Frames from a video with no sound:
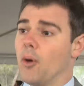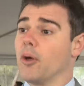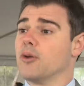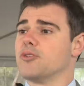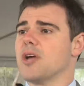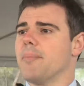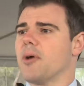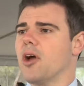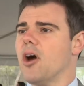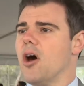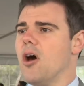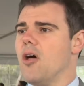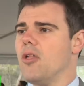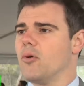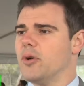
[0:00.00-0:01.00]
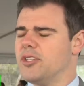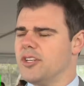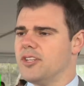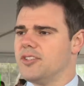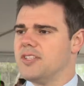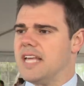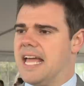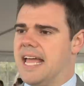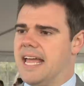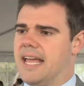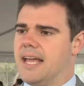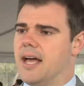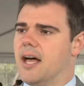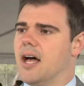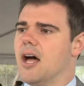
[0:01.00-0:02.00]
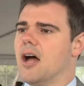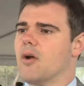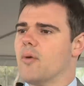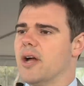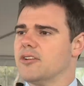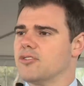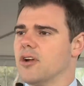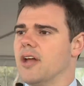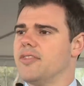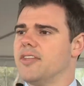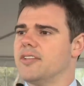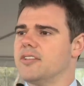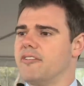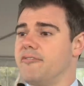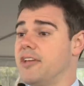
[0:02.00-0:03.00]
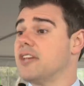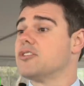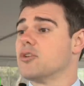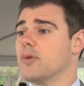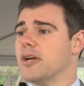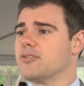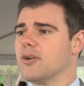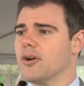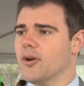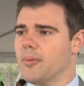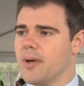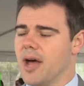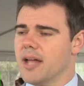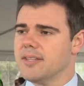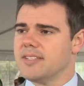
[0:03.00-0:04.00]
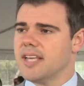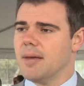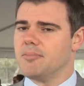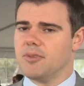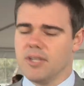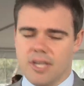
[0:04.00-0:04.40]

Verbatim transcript: Pollo Tropical, which is a, uh, a restaurant that's a Fiesta Restaurant Group concept.